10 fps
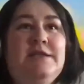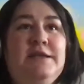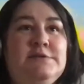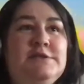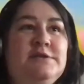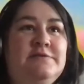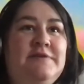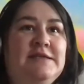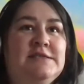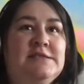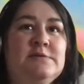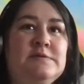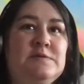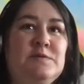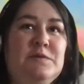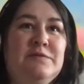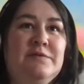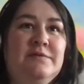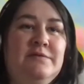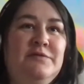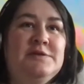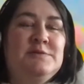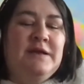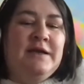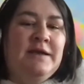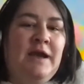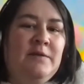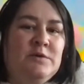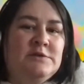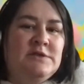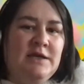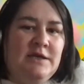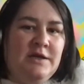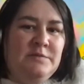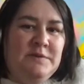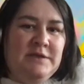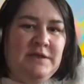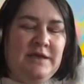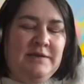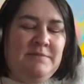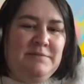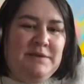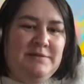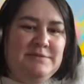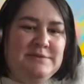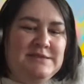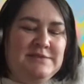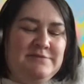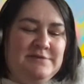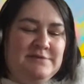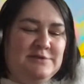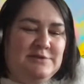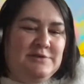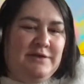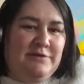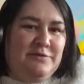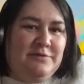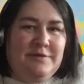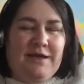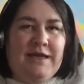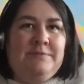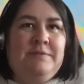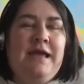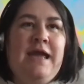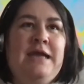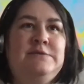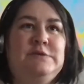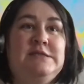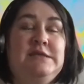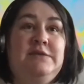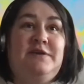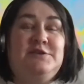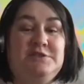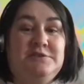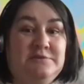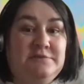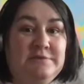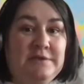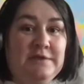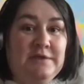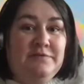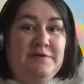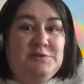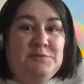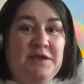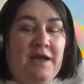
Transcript: those 2 events. So the first one I was kind of hoping, and maybe it was a different train of thought that I had in my head, was the fashion one.